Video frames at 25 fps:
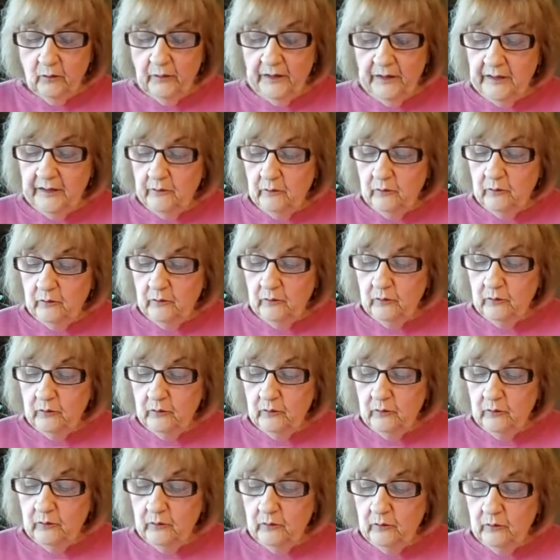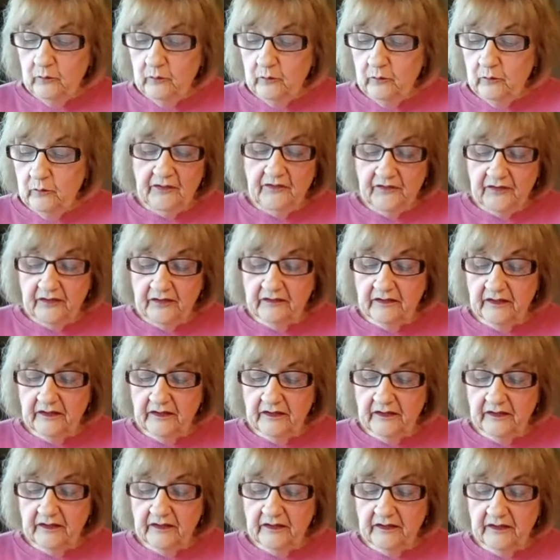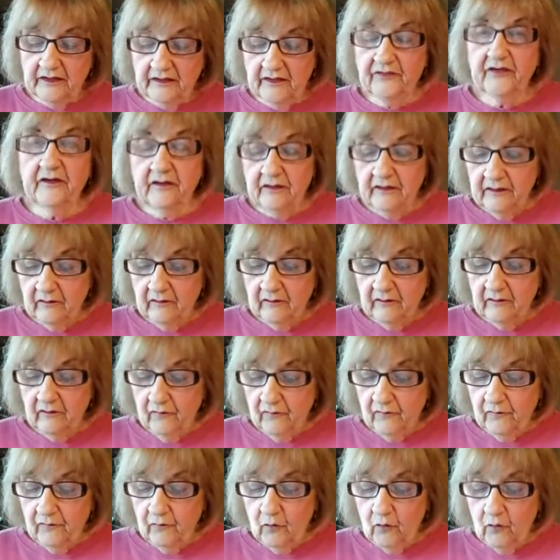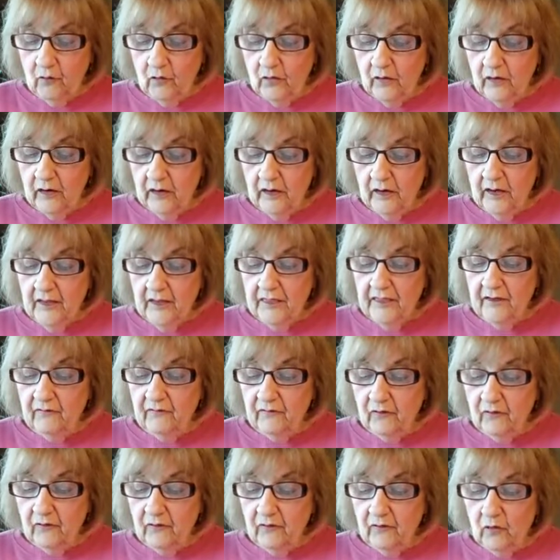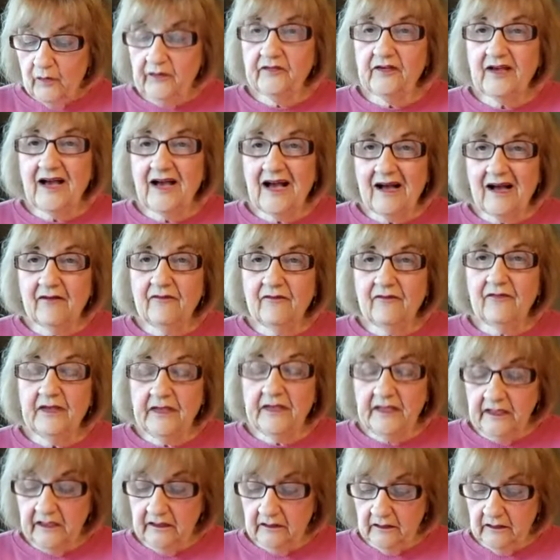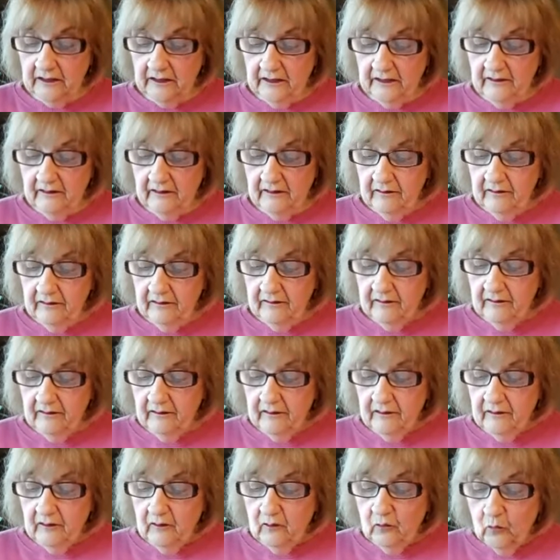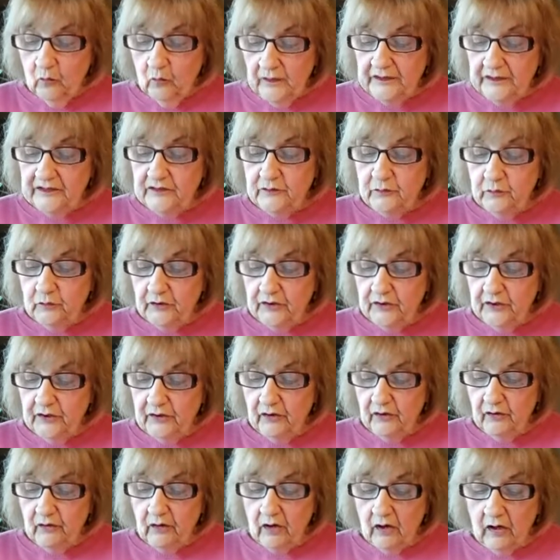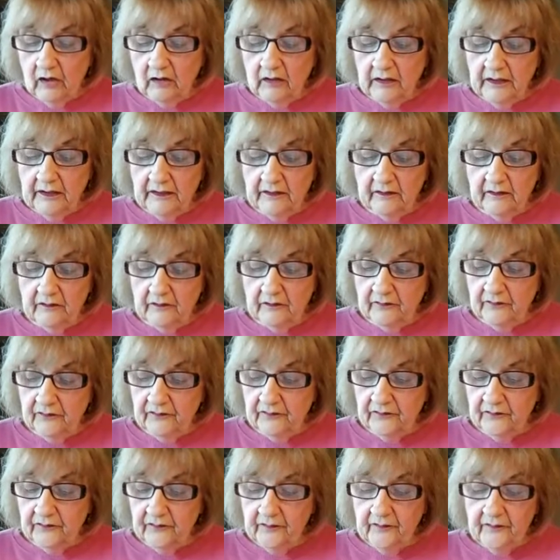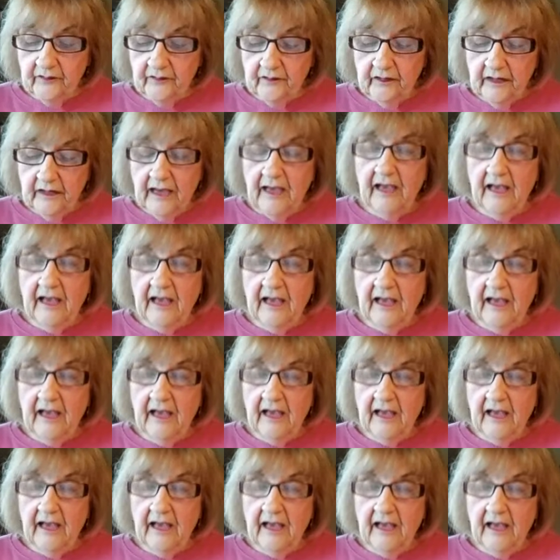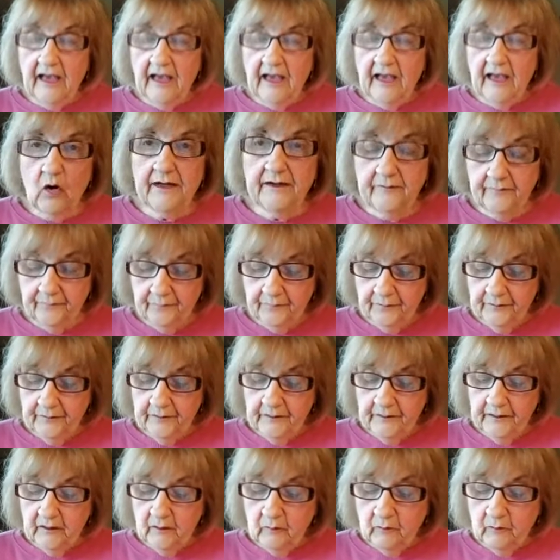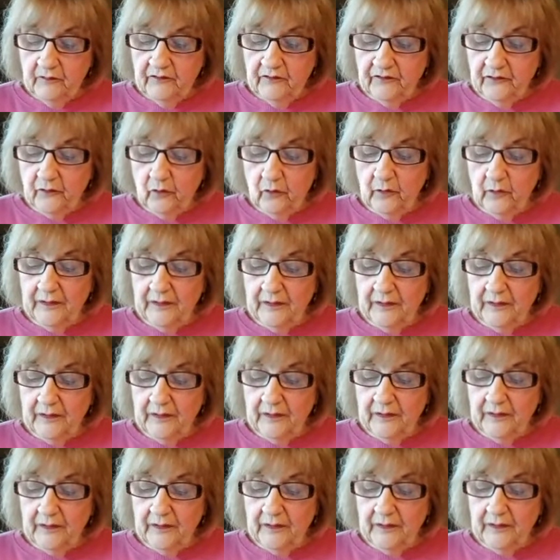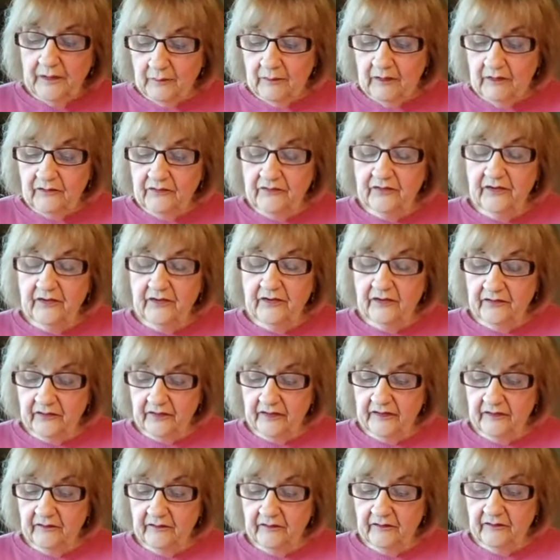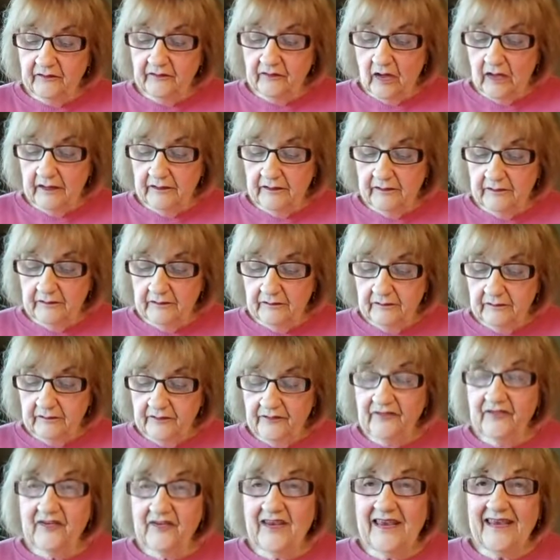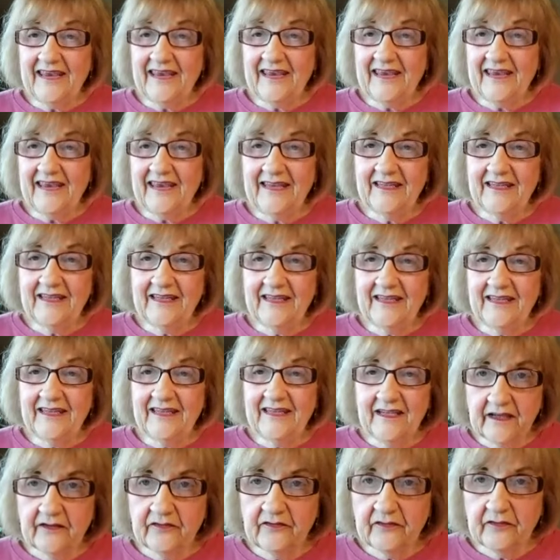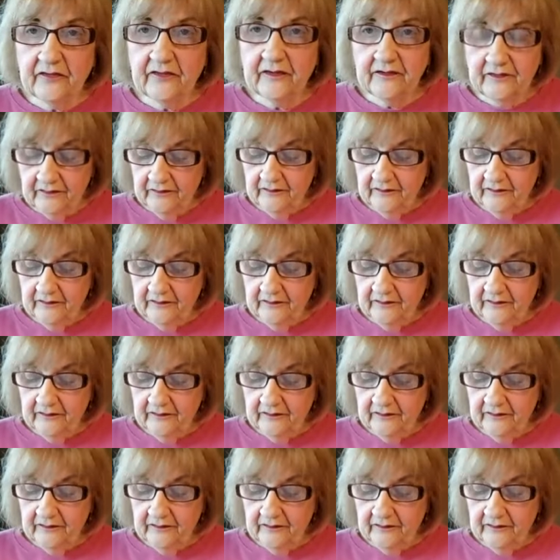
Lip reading: We will be still and listen for the voice of healing, which will cure all ills as one, restoring sameness to the Son of God, saneness